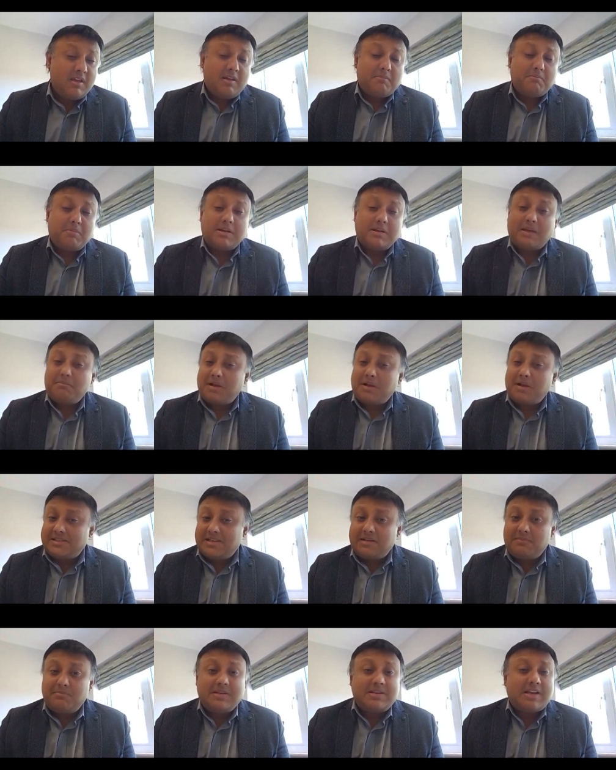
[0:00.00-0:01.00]
But I must
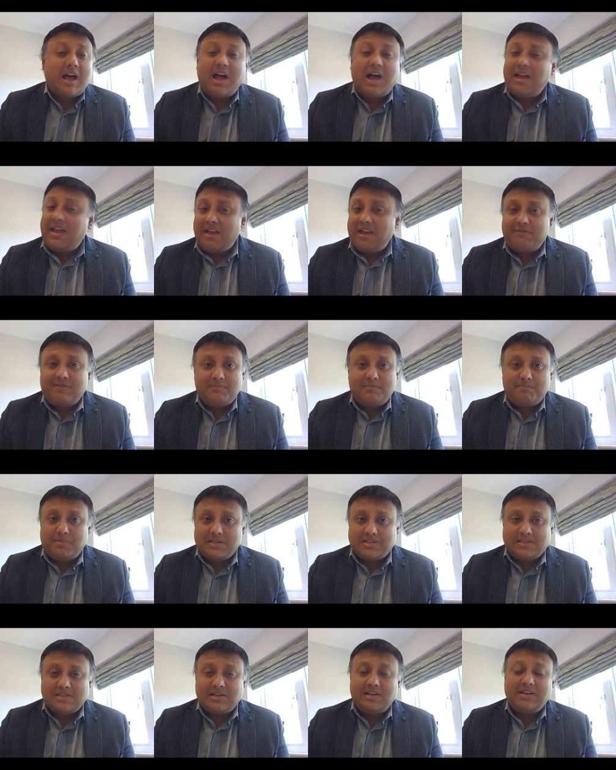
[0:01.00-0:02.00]
admit, I haven't
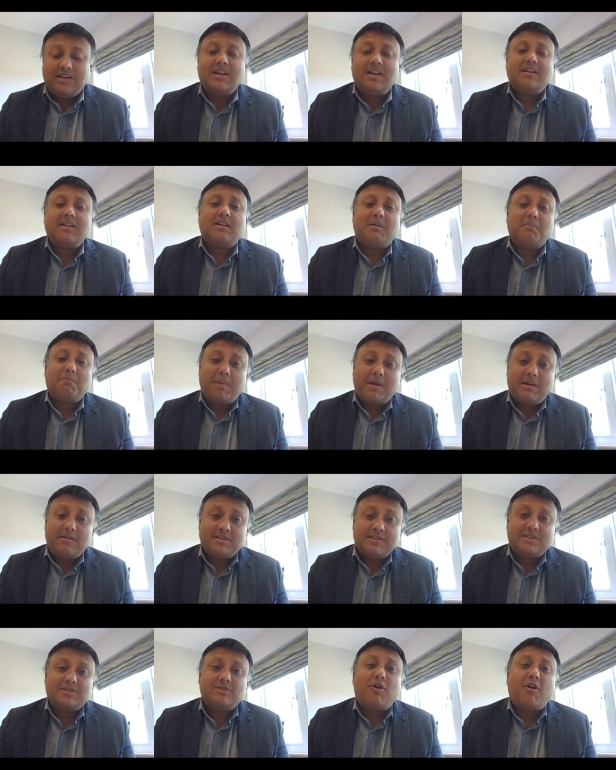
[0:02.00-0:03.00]
personally done a
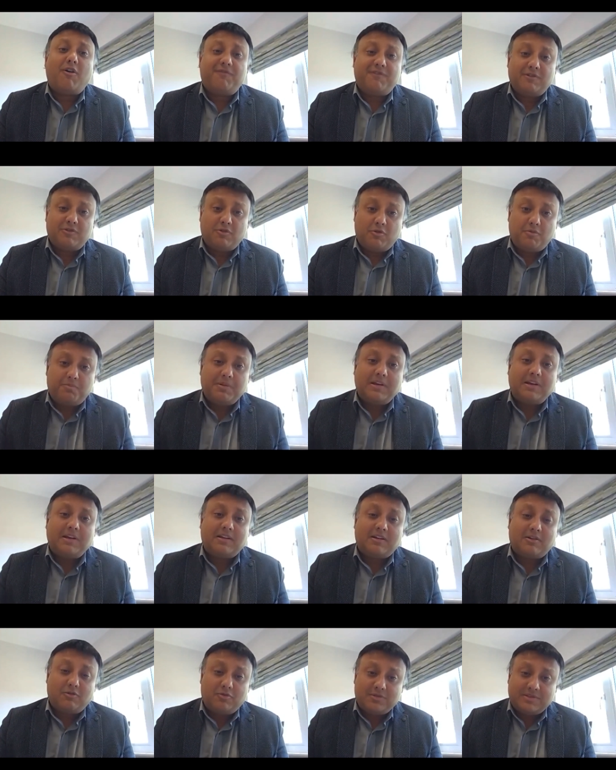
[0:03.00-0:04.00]
comparison of an open and
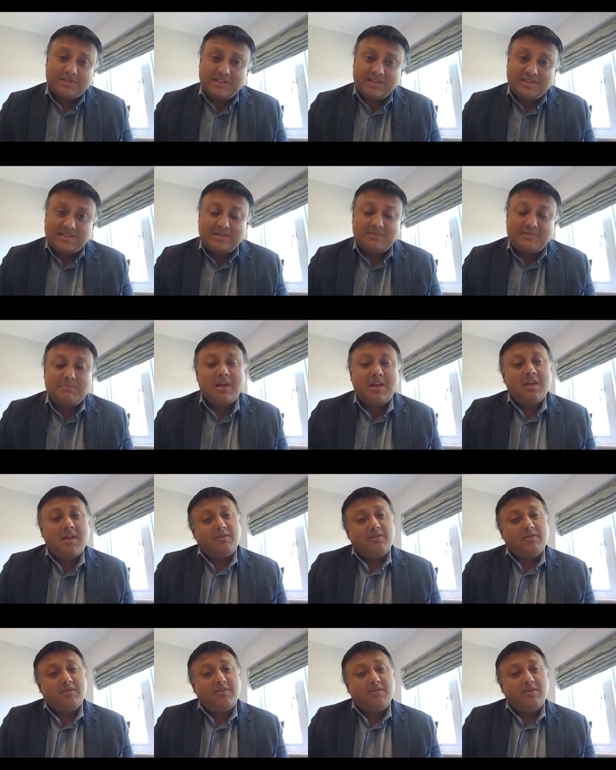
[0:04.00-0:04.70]
a closed system.